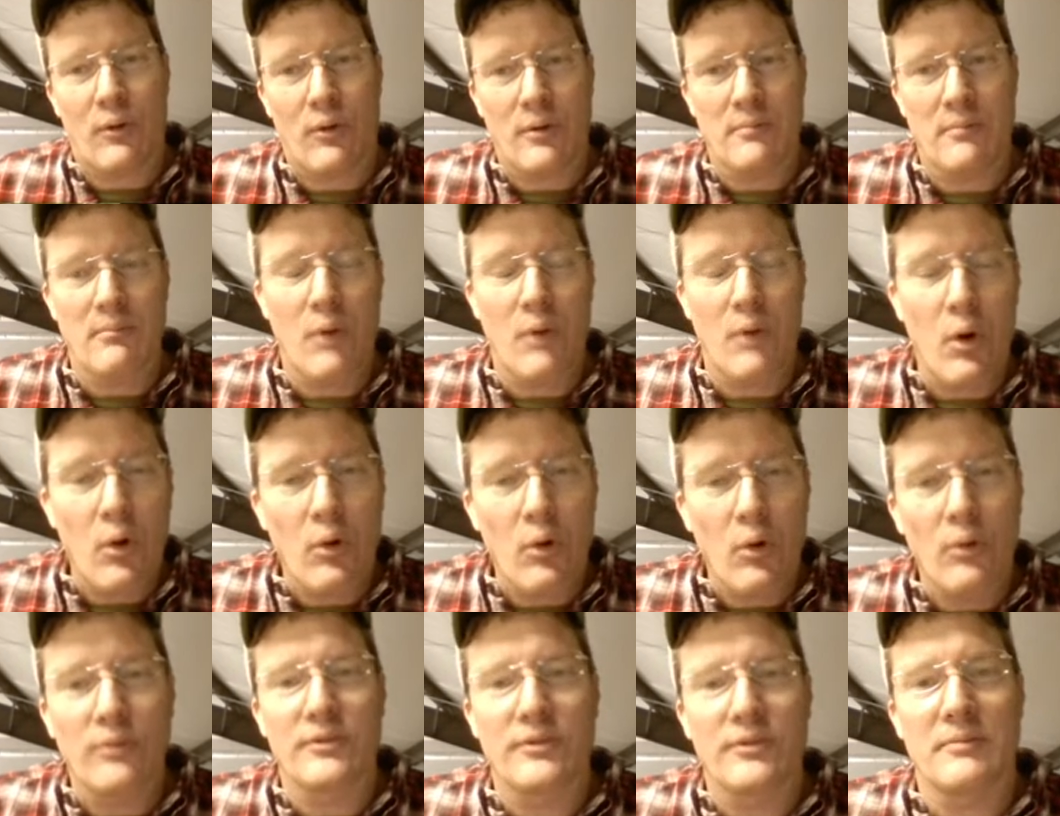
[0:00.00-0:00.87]
or
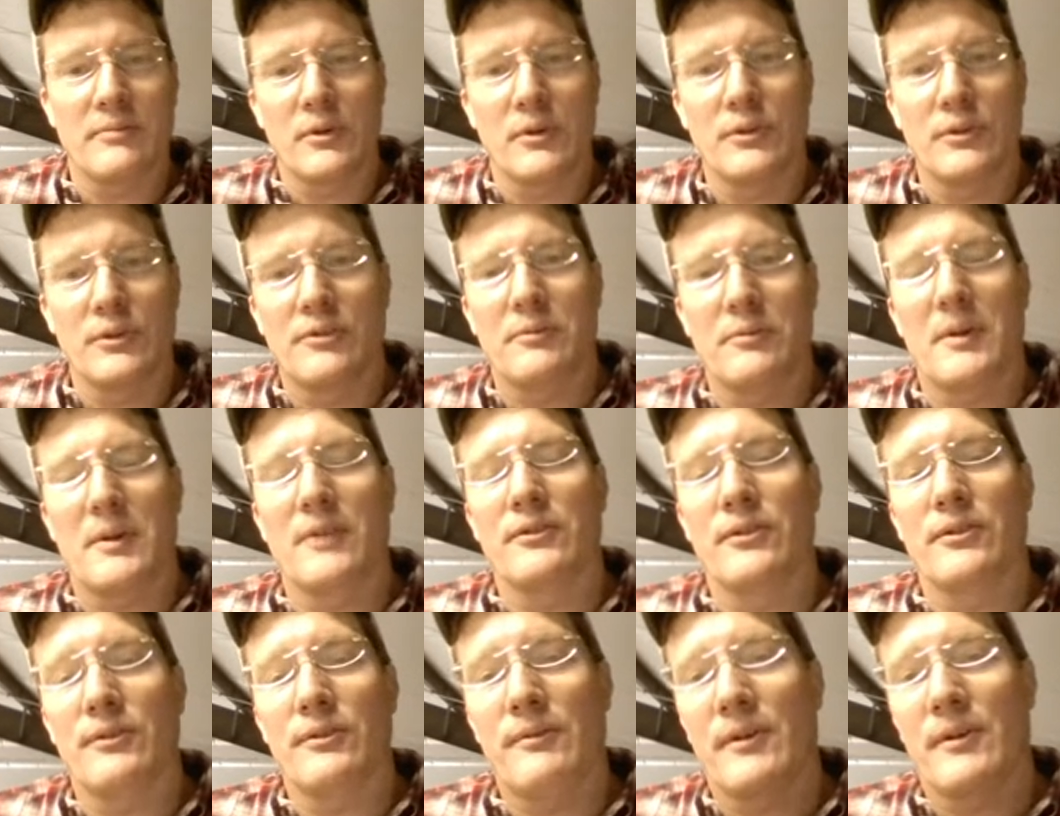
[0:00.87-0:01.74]
molds and mildews because
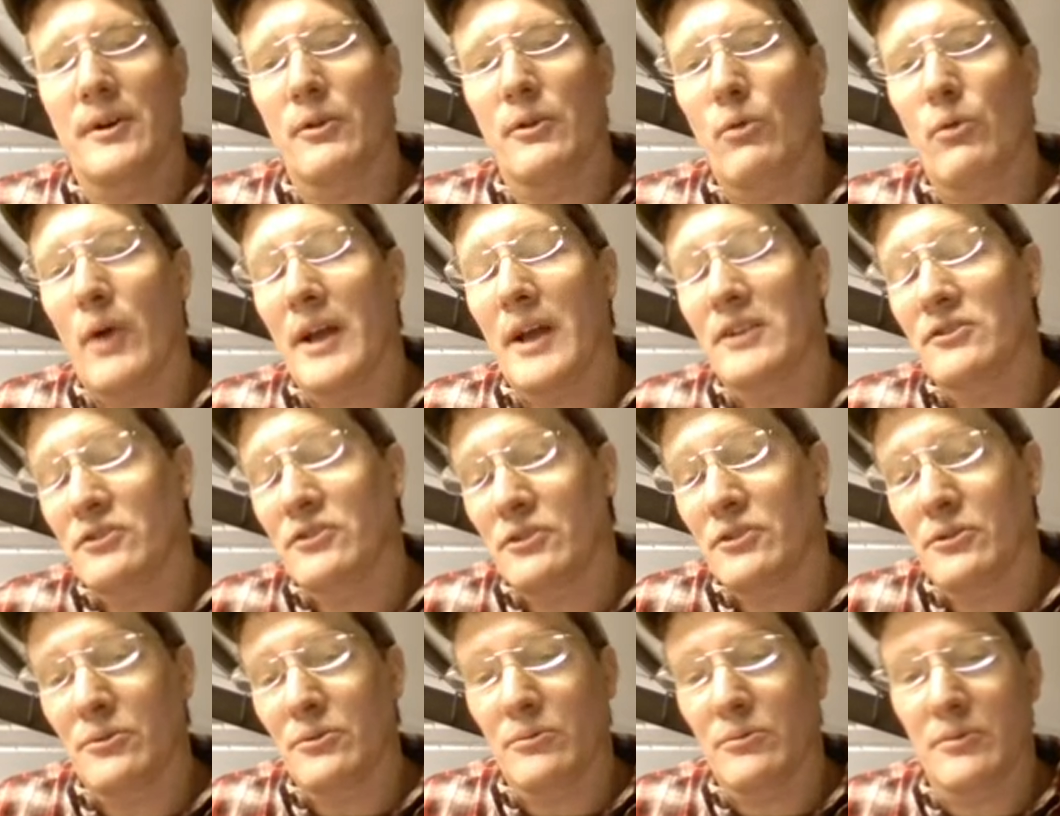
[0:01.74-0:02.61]
it's a very wet
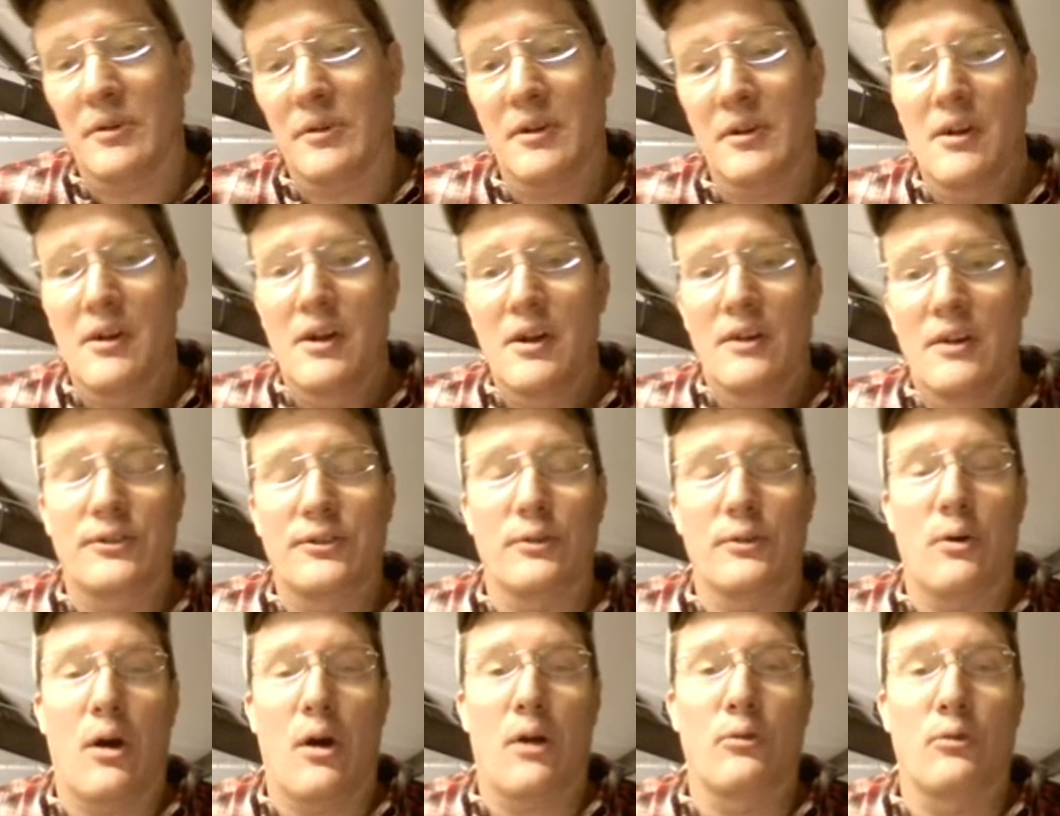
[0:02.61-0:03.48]
June.
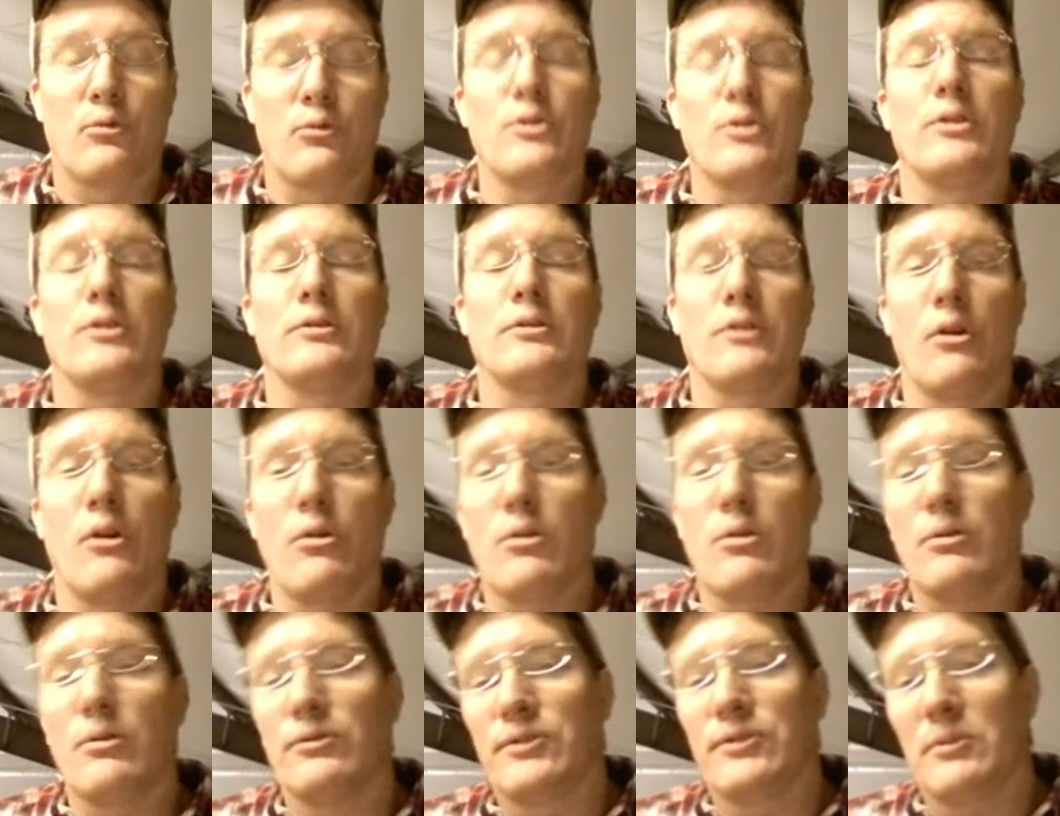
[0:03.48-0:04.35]
So our real local